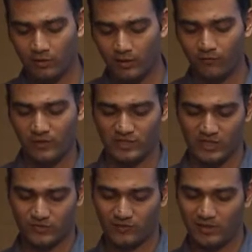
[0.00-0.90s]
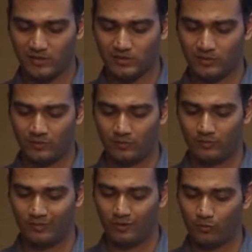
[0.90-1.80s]
on that feature as well. So
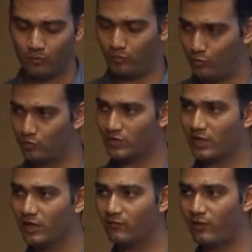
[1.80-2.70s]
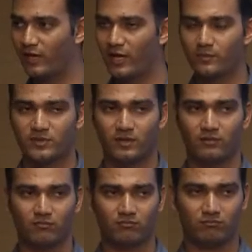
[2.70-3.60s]
now user can find apps
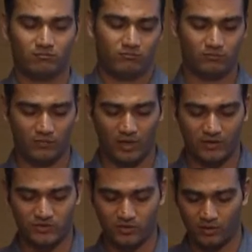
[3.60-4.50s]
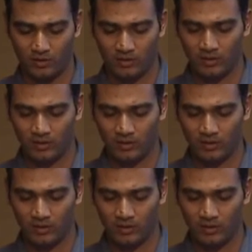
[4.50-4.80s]
and install.